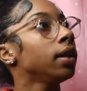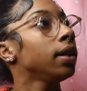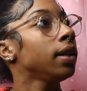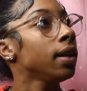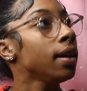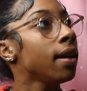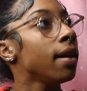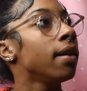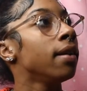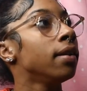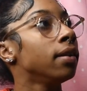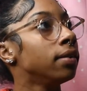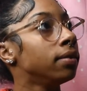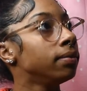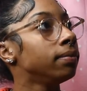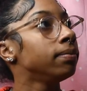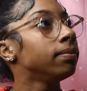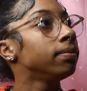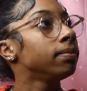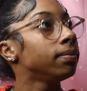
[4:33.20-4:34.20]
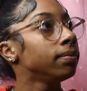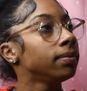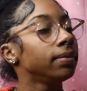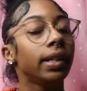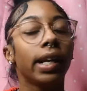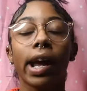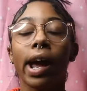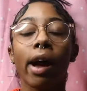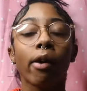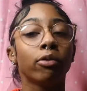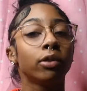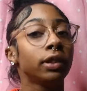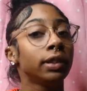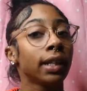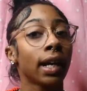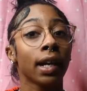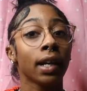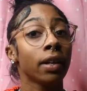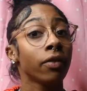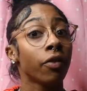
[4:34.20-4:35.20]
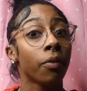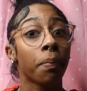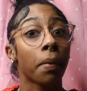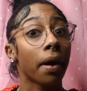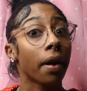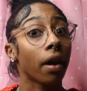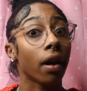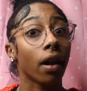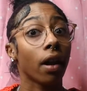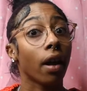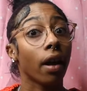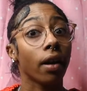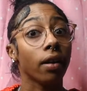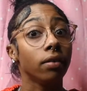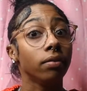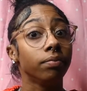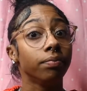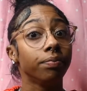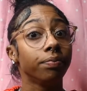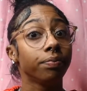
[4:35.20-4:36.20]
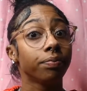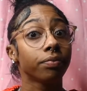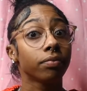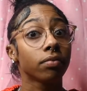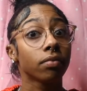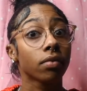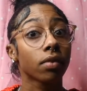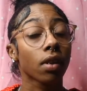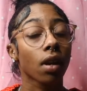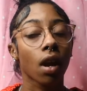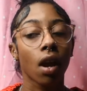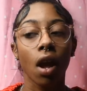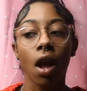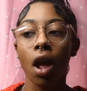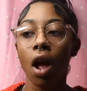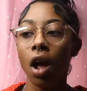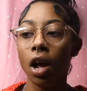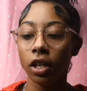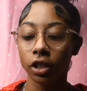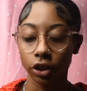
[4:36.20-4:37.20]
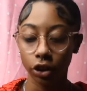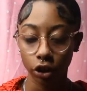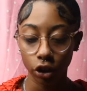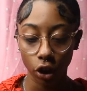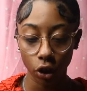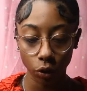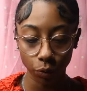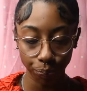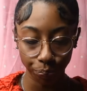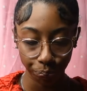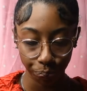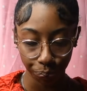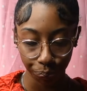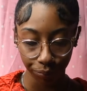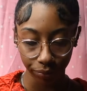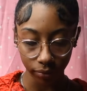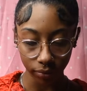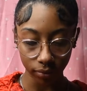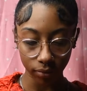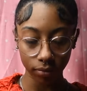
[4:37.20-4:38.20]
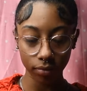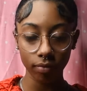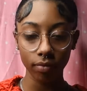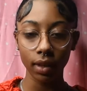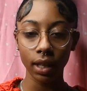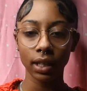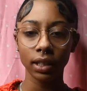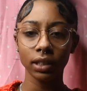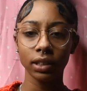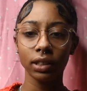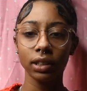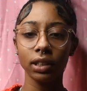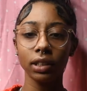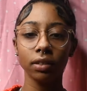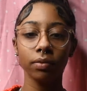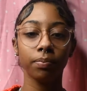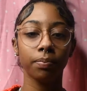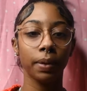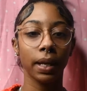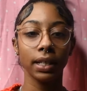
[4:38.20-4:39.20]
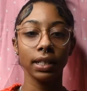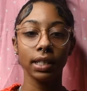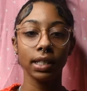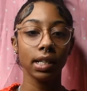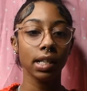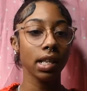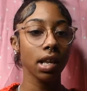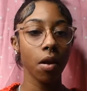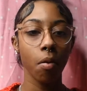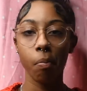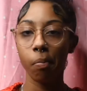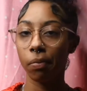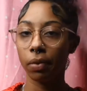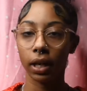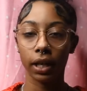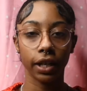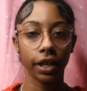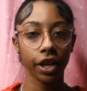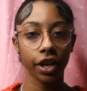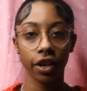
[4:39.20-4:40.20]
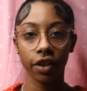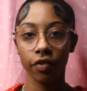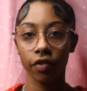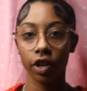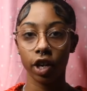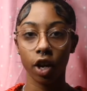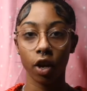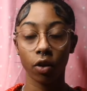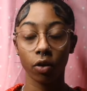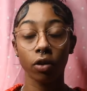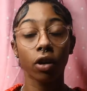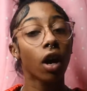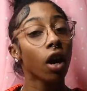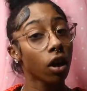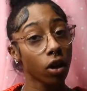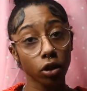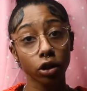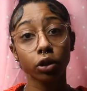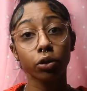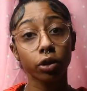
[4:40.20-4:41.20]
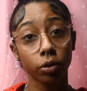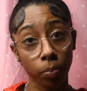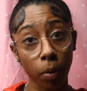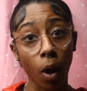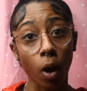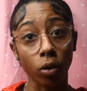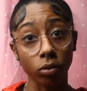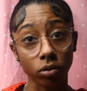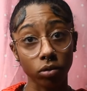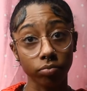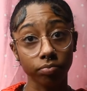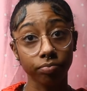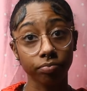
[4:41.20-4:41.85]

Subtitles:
Yeah, I was naive about a lot. So she basically, at the end of the video, her Gucci was bald.